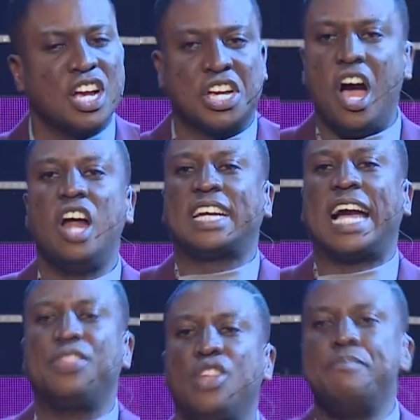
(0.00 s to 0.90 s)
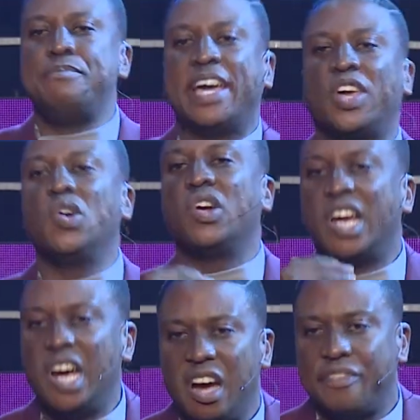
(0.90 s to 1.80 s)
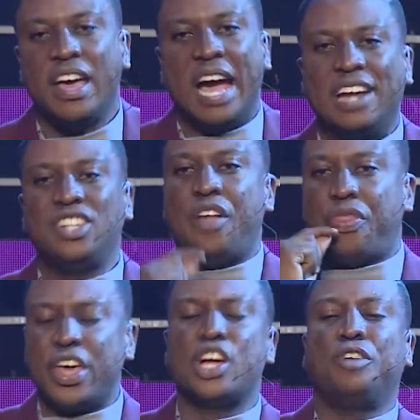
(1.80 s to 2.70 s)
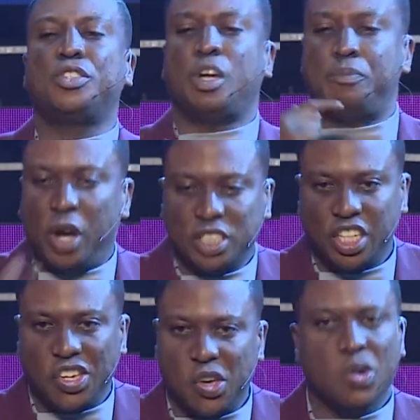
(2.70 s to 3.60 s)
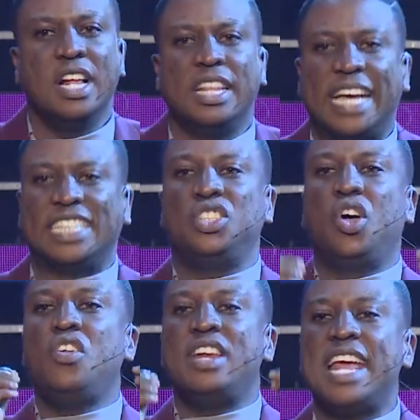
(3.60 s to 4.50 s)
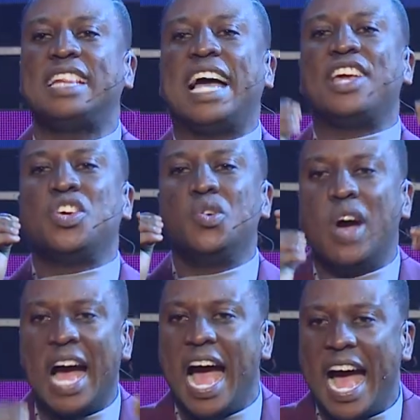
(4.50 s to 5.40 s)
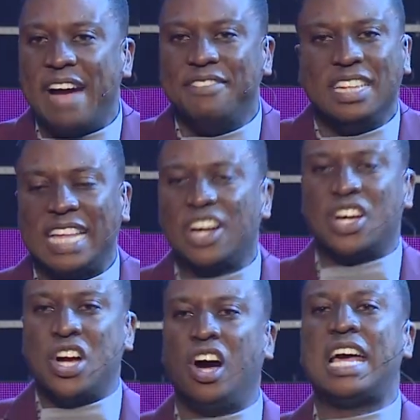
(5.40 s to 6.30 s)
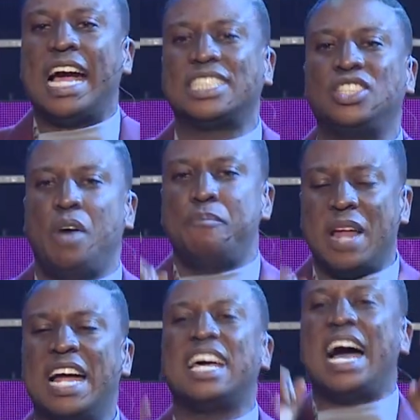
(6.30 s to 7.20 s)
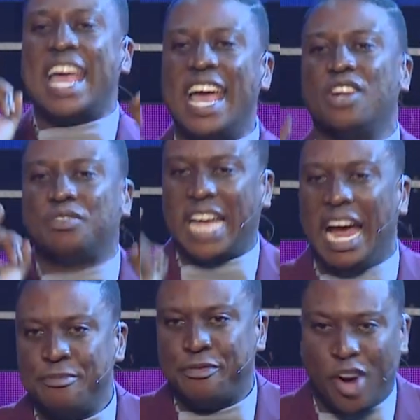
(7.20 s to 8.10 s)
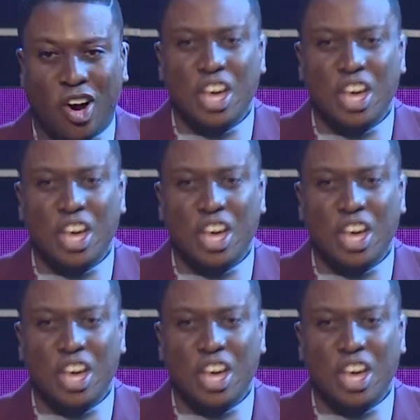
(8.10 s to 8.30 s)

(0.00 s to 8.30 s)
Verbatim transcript: God cannot make you on earth and not think of supporting you. There's no need that you have that God has not planned ahead of time for.